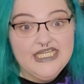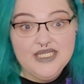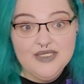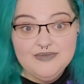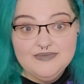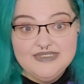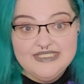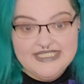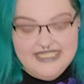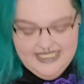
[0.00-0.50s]

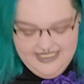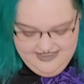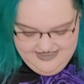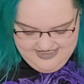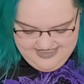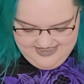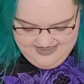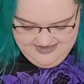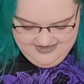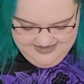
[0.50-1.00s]

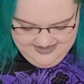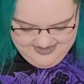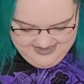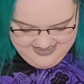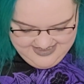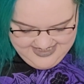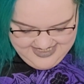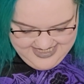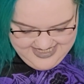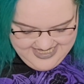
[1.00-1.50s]
complete.
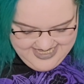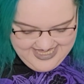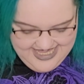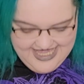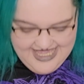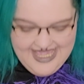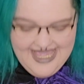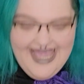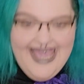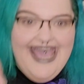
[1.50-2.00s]

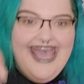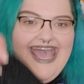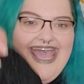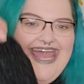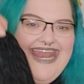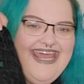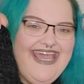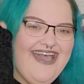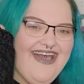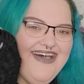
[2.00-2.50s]

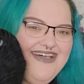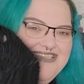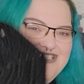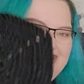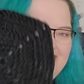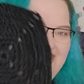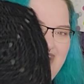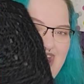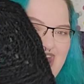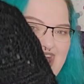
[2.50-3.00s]
And I
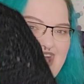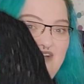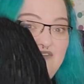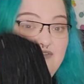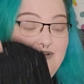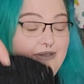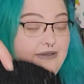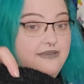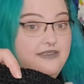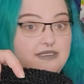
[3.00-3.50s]
also
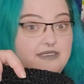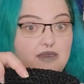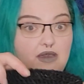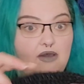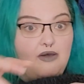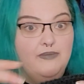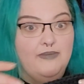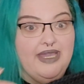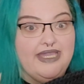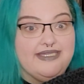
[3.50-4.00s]
have,
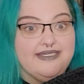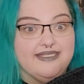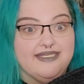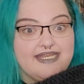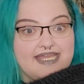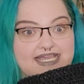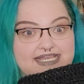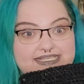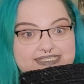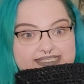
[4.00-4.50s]
oh my
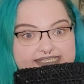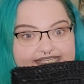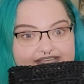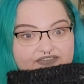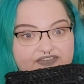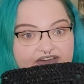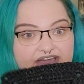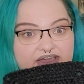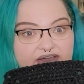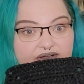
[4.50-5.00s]
goodness,
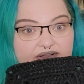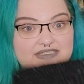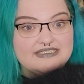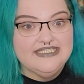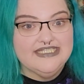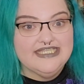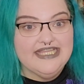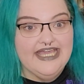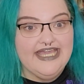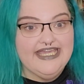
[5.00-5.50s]
if I
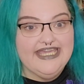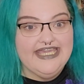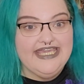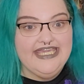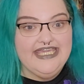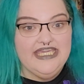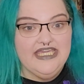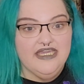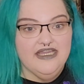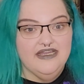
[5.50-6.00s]
hold it like
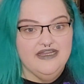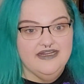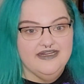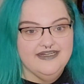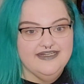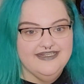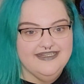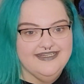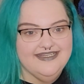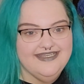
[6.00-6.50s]

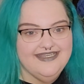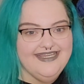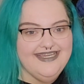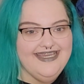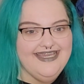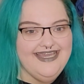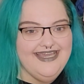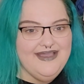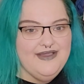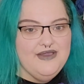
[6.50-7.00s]
here,
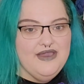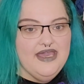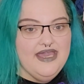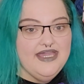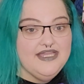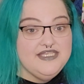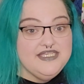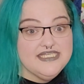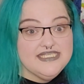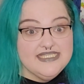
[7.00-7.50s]

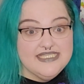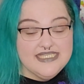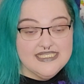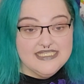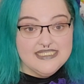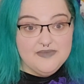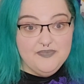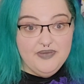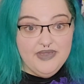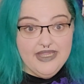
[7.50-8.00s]
it just
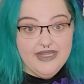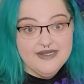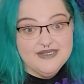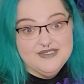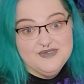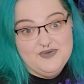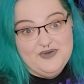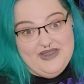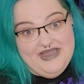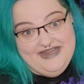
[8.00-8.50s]

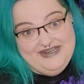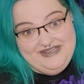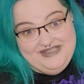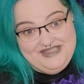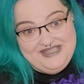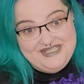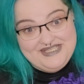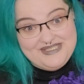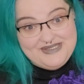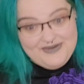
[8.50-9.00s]
disappears. Where
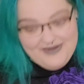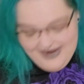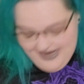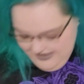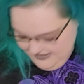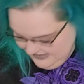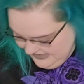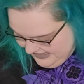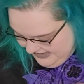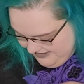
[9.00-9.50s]
did the
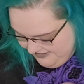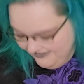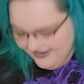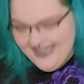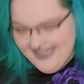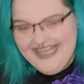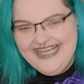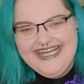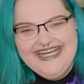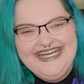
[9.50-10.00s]
square go?
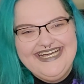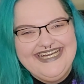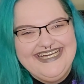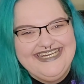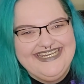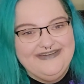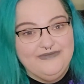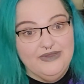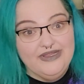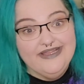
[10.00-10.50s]

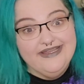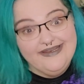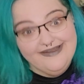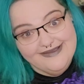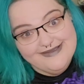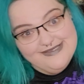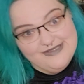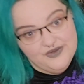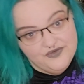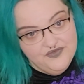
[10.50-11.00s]
Well, it
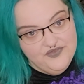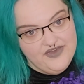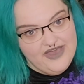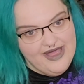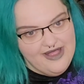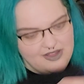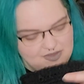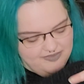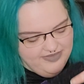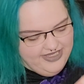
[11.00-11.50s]
also
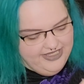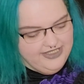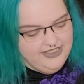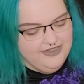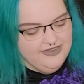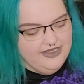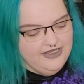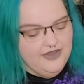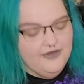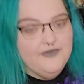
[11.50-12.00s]
fell, but
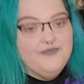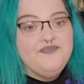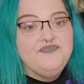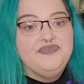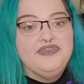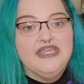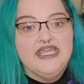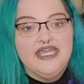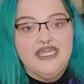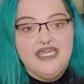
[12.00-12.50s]
you know.
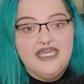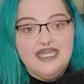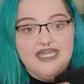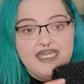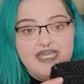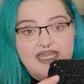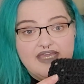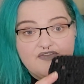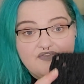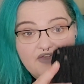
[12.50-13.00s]

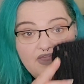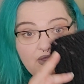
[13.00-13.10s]
If I